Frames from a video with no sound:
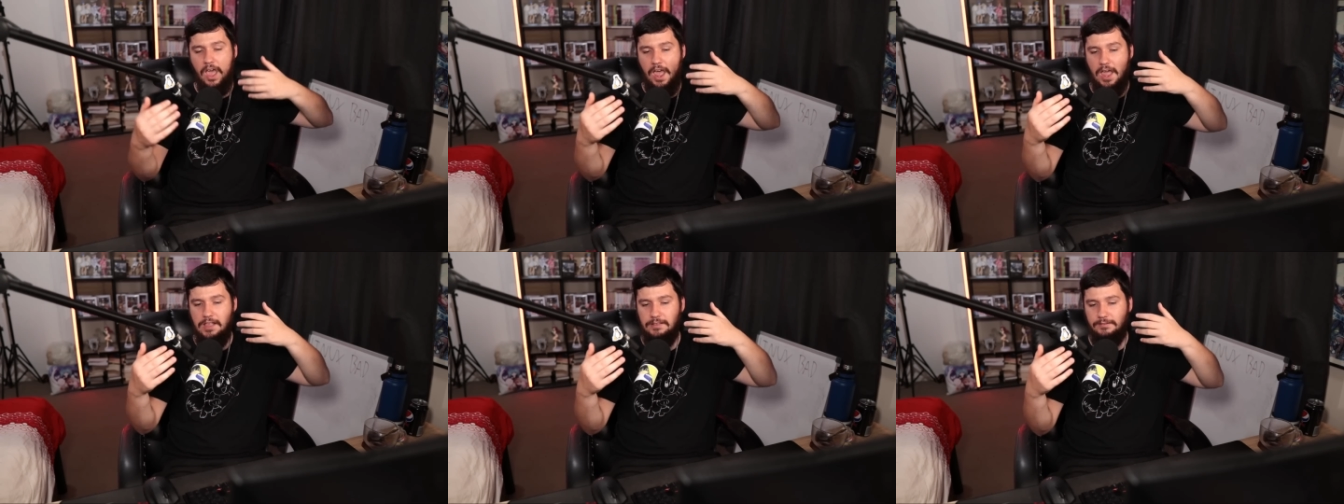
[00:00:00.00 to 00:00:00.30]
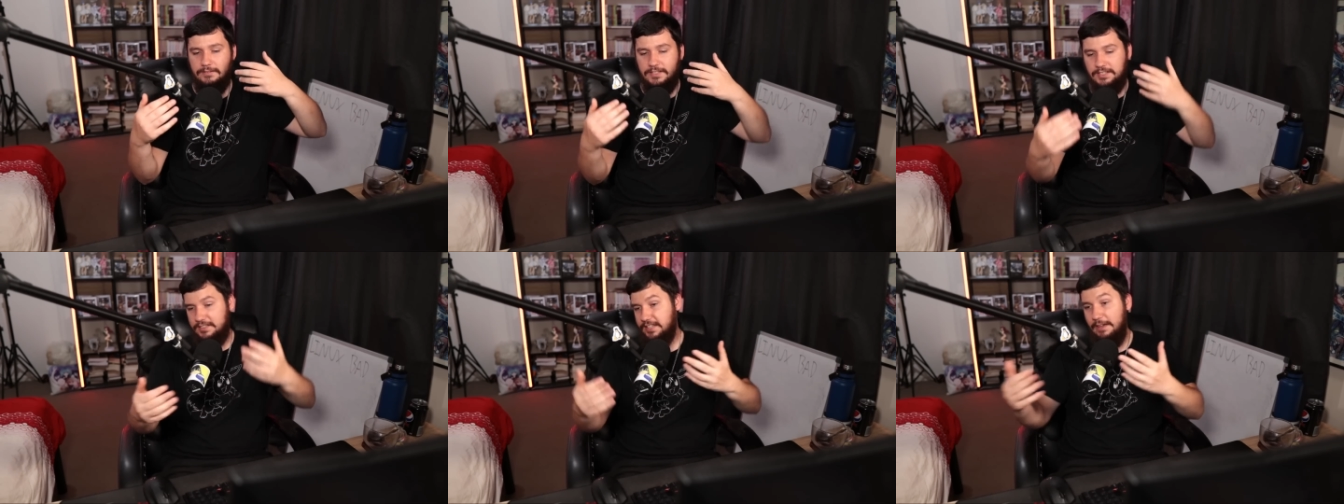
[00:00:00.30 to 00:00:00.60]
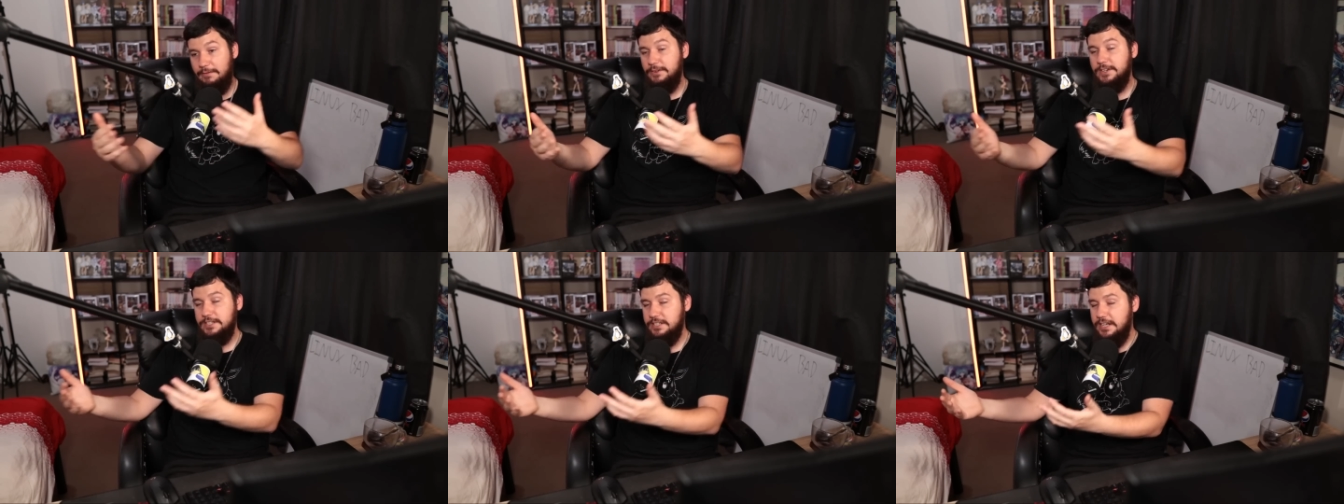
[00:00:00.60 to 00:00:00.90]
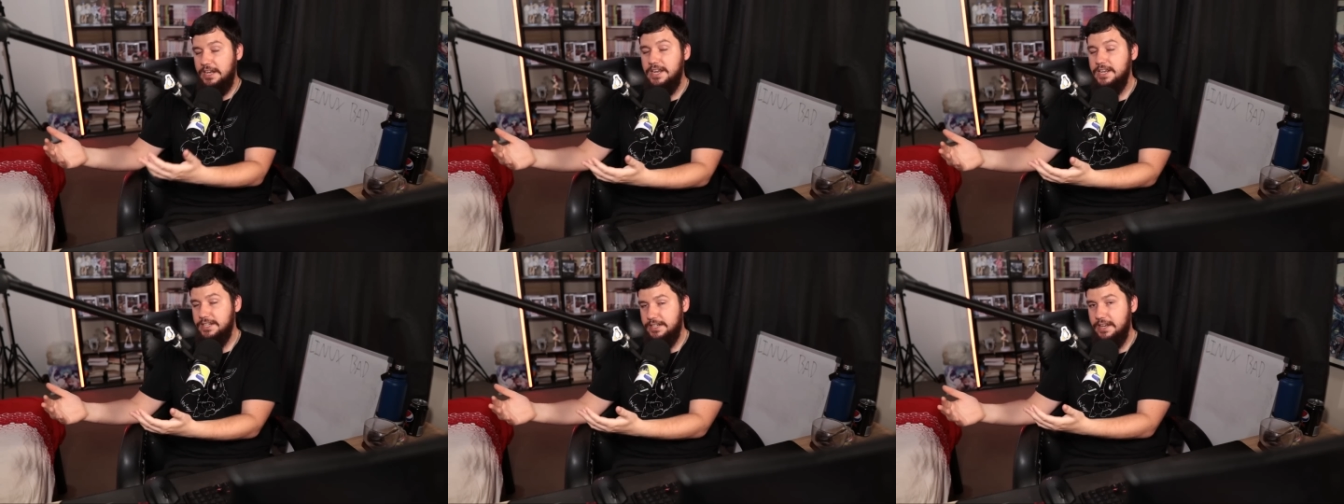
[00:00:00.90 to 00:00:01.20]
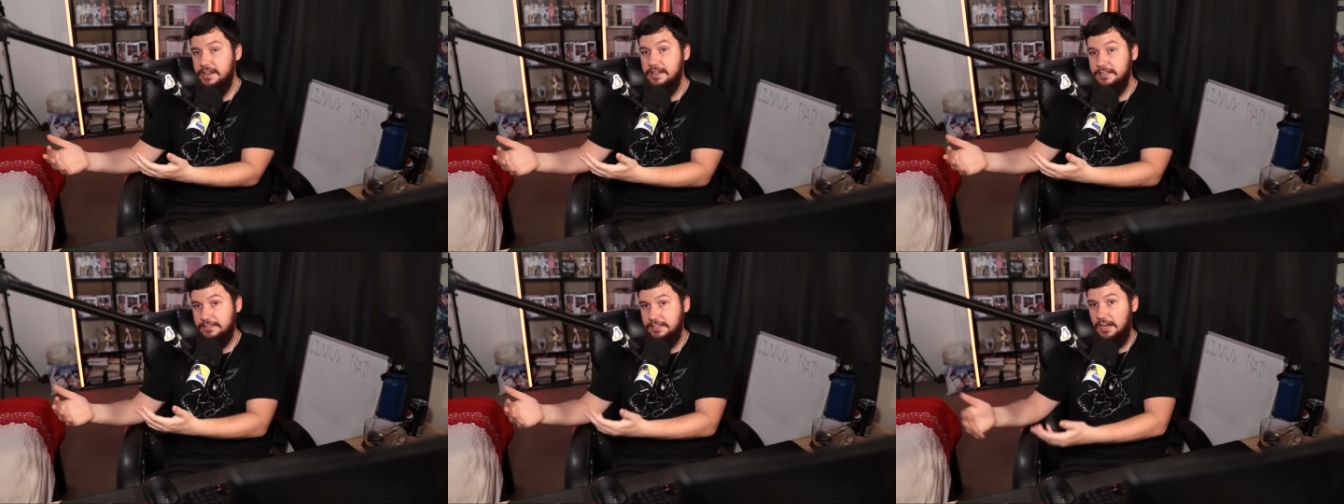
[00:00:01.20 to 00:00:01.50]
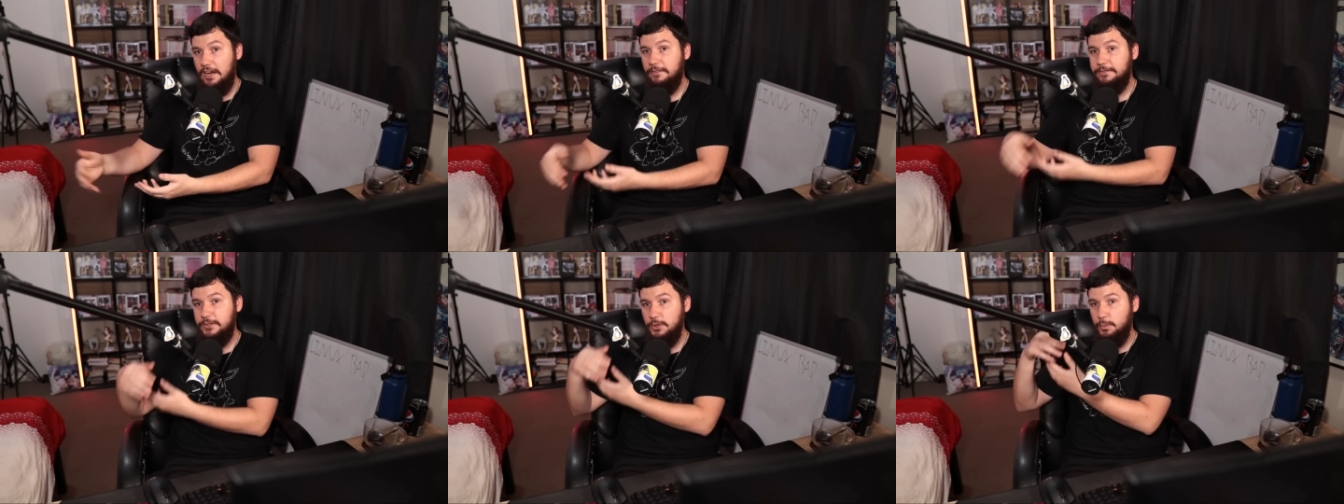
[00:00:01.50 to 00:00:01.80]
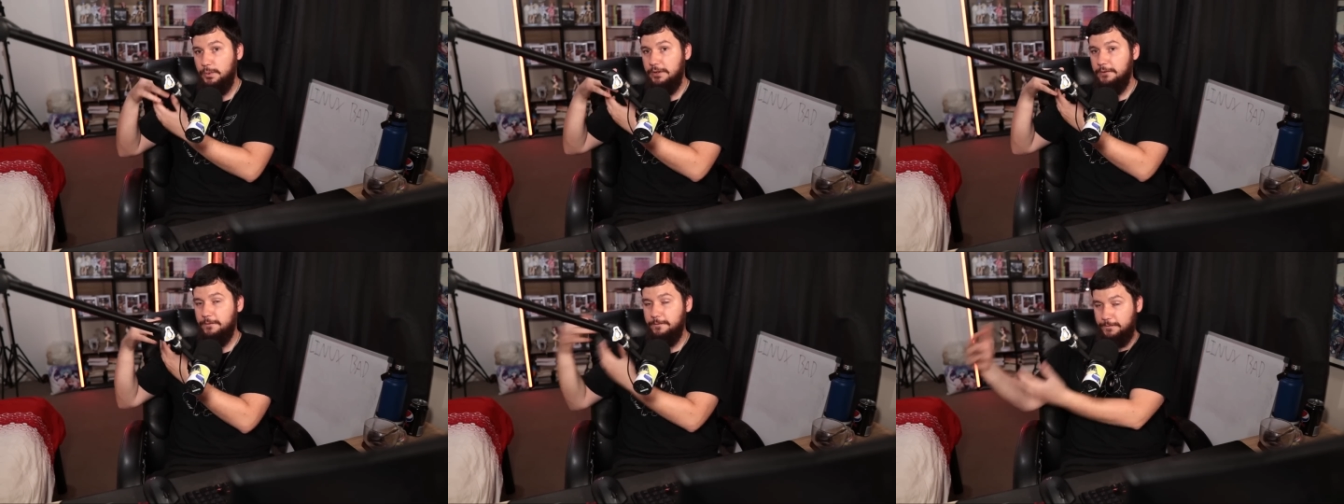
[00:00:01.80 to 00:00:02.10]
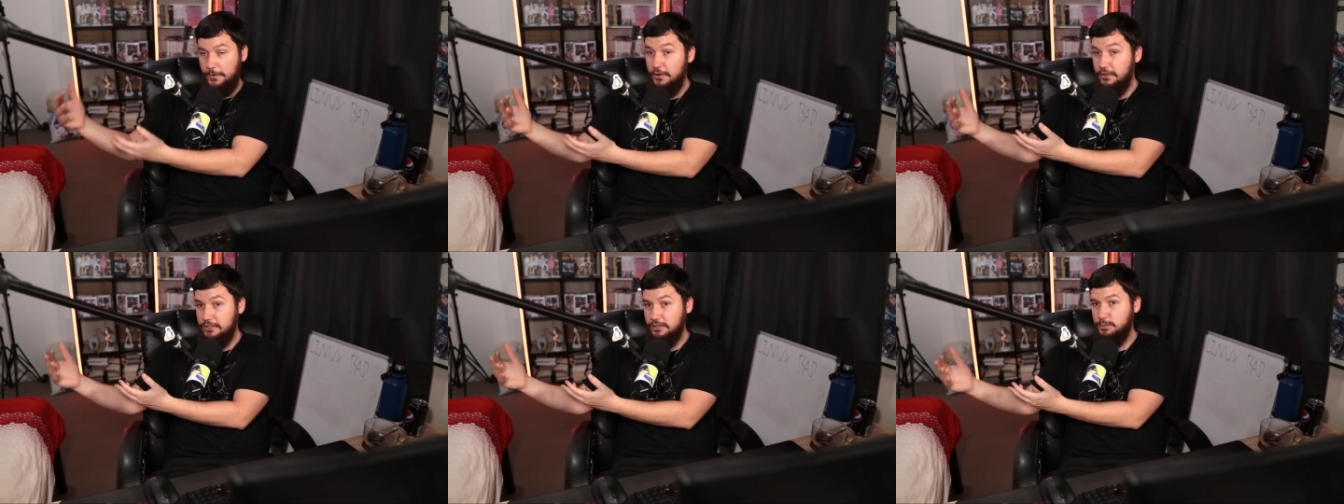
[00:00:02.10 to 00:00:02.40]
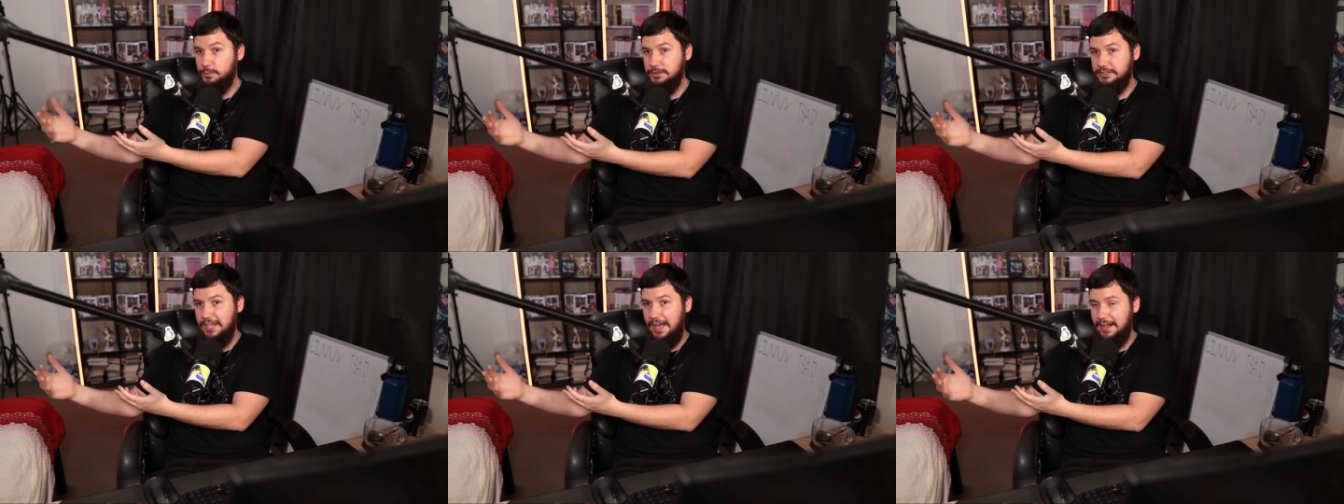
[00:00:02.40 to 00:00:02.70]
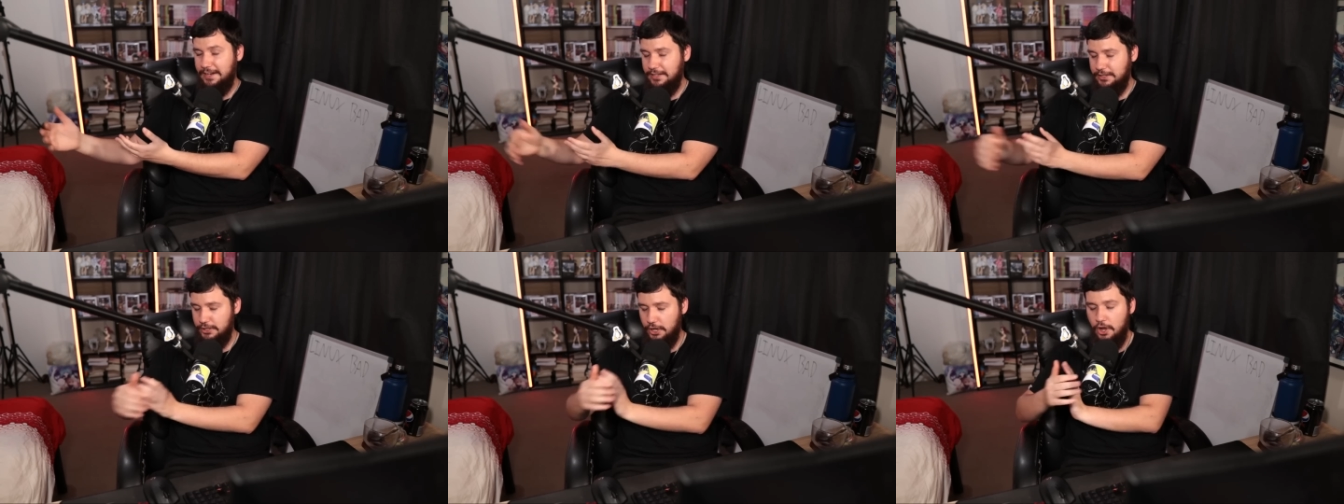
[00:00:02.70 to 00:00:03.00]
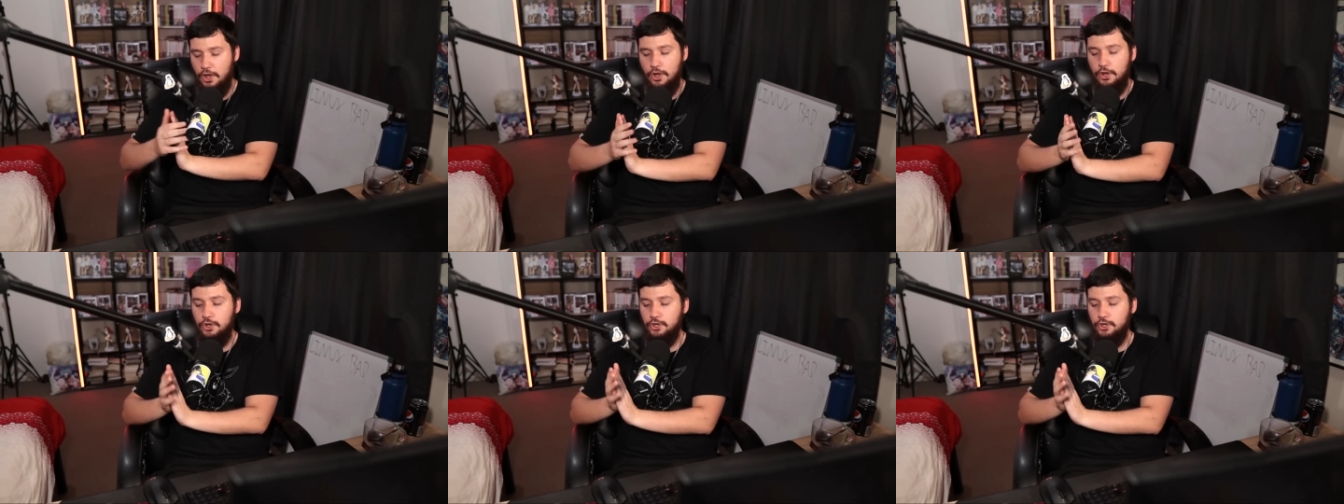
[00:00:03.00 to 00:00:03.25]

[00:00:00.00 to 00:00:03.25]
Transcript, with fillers: and seventeen years after when it first was added,